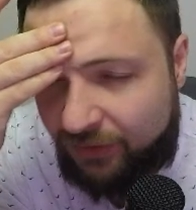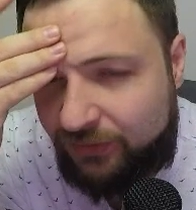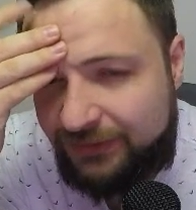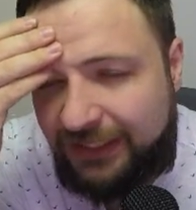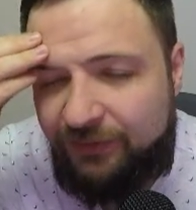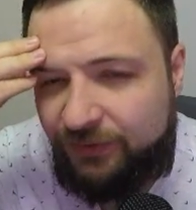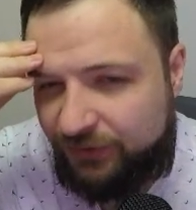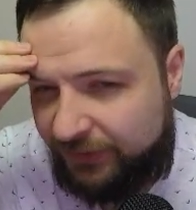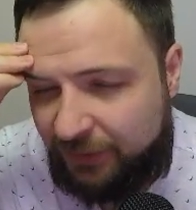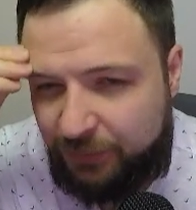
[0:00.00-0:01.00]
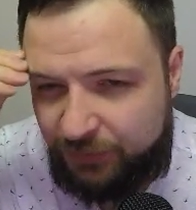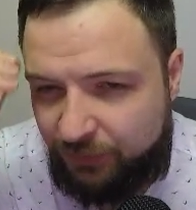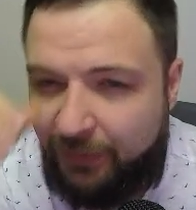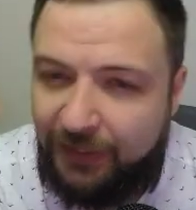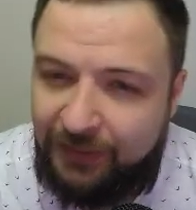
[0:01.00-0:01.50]
long time for a scalper
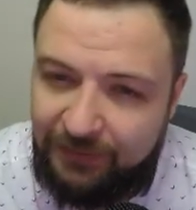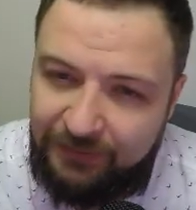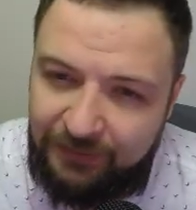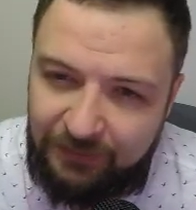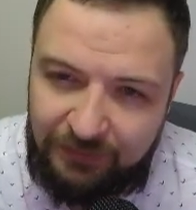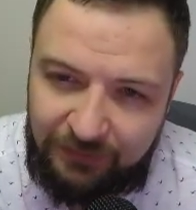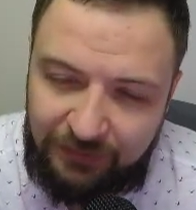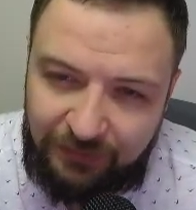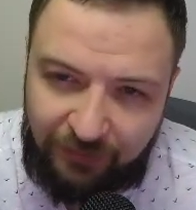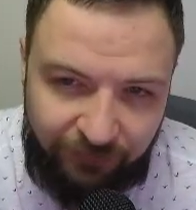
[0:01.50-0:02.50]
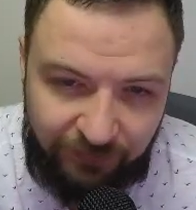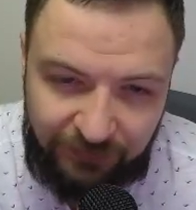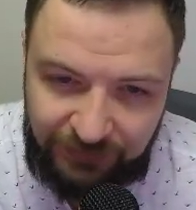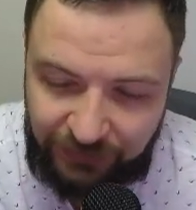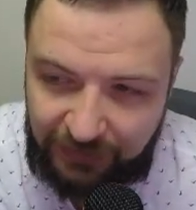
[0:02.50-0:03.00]
to make
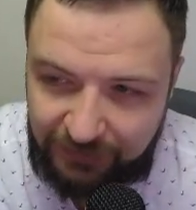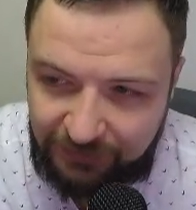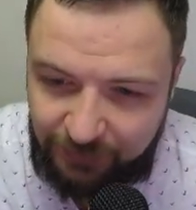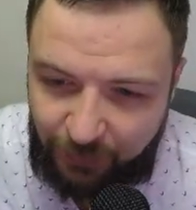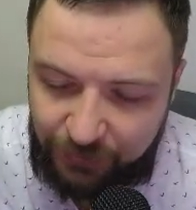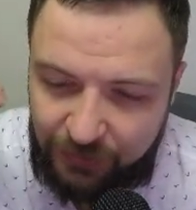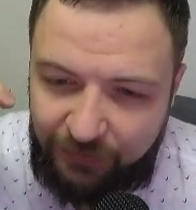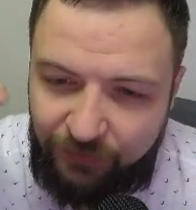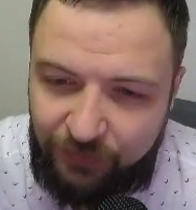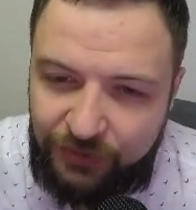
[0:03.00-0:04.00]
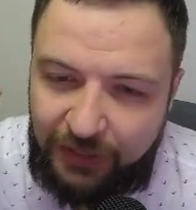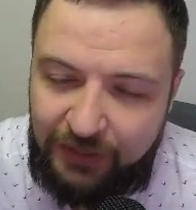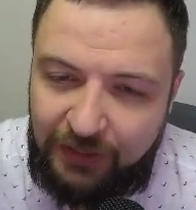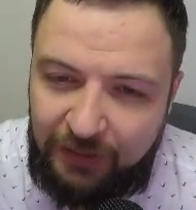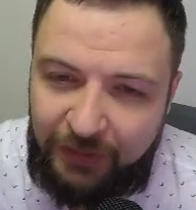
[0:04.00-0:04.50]
50 cents, especially if you're
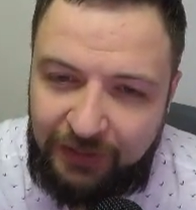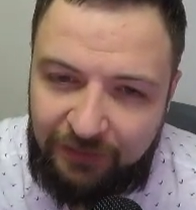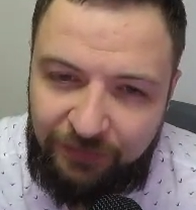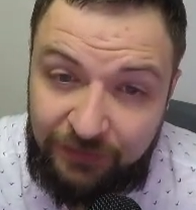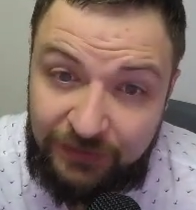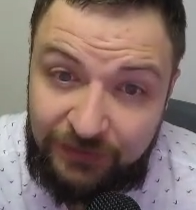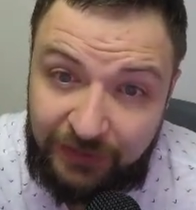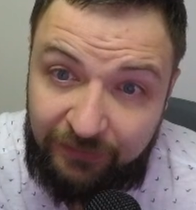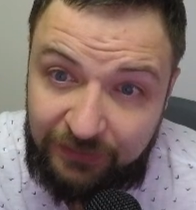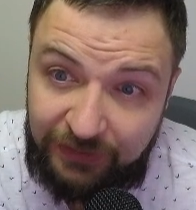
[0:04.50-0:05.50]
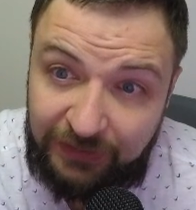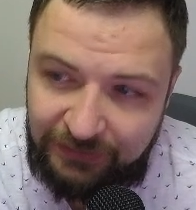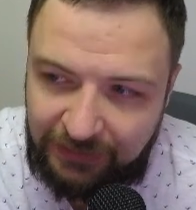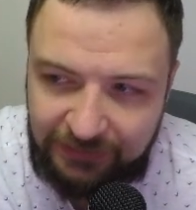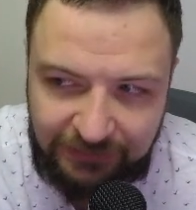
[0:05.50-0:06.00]
trading and making 15, 7, 10
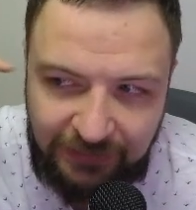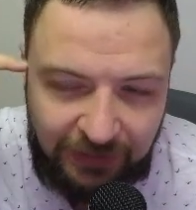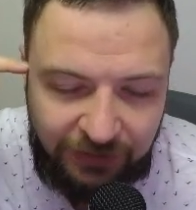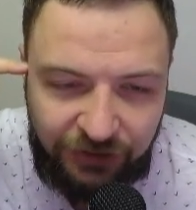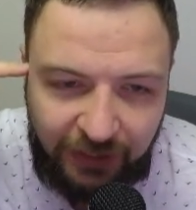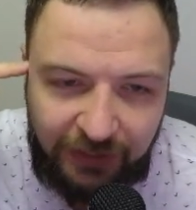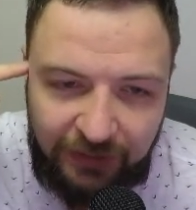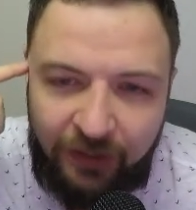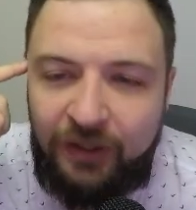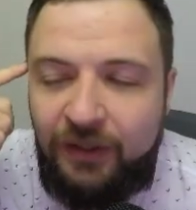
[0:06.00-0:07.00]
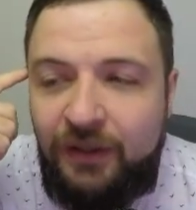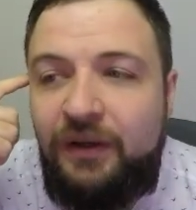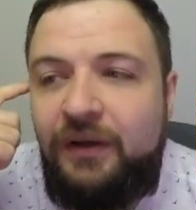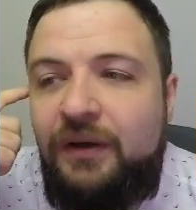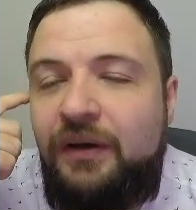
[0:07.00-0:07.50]
cents a trade.
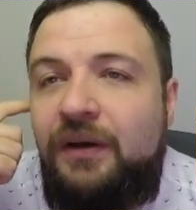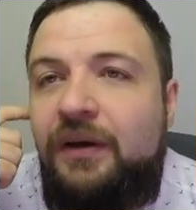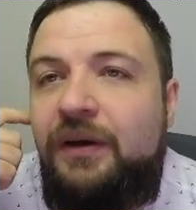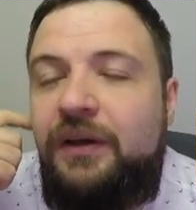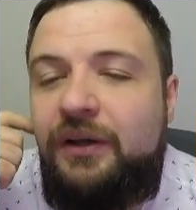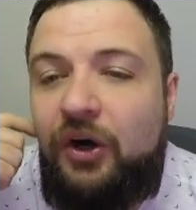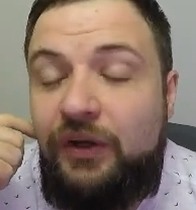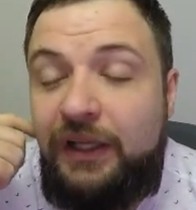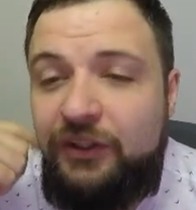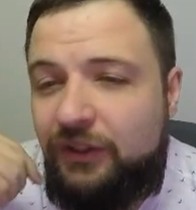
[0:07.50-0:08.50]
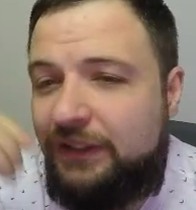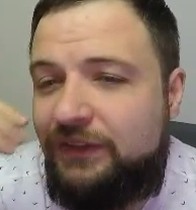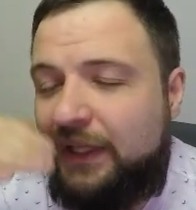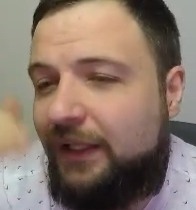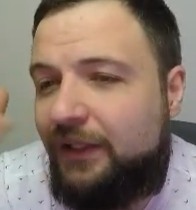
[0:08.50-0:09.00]
And
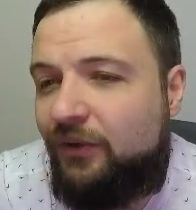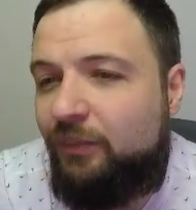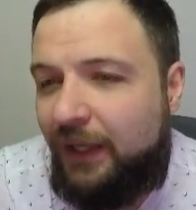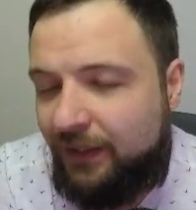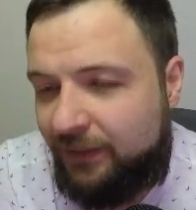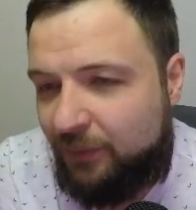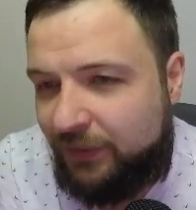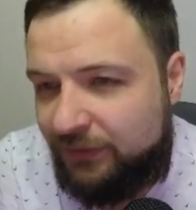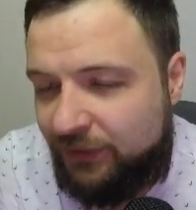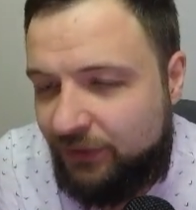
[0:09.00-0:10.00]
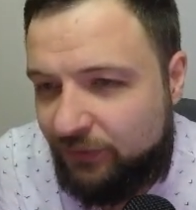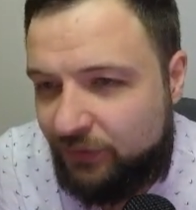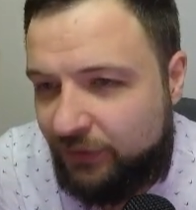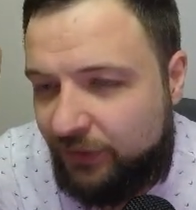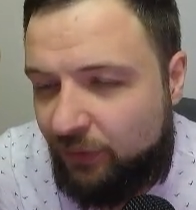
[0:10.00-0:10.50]
it's not like you're making them
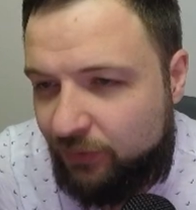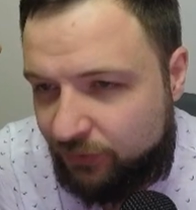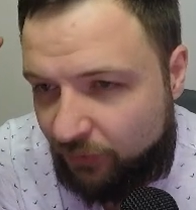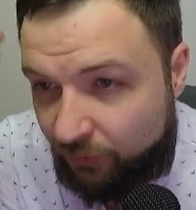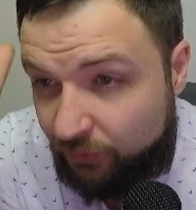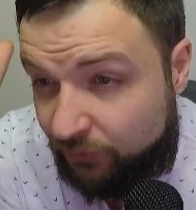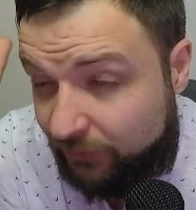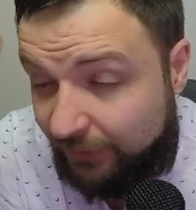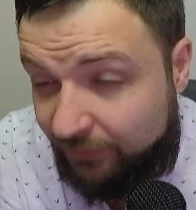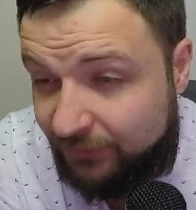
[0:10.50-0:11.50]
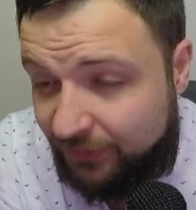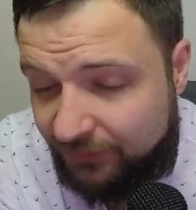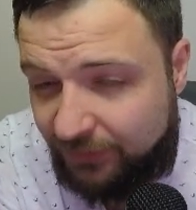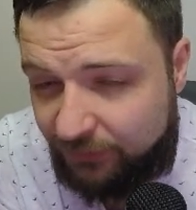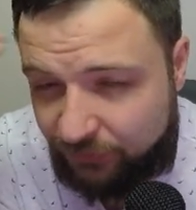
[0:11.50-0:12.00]
continuously. You also lose 7,
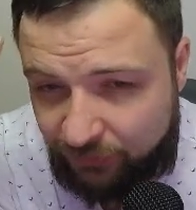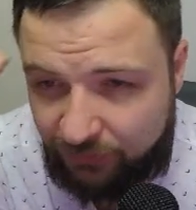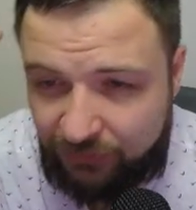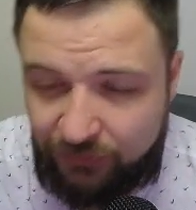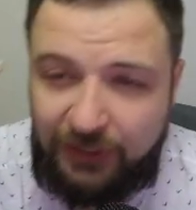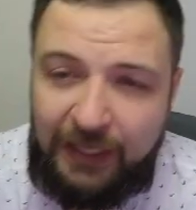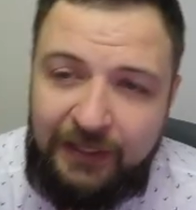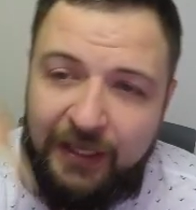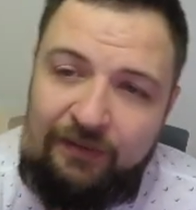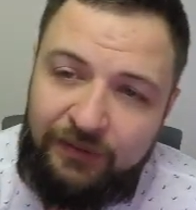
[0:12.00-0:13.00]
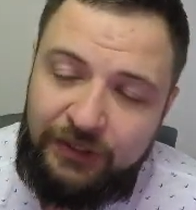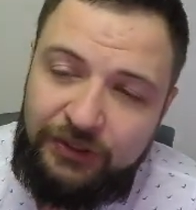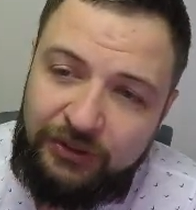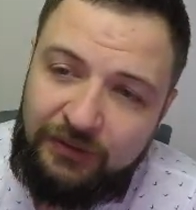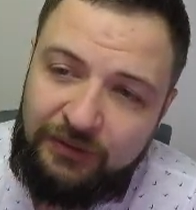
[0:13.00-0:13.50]
10 cents. So you kind of average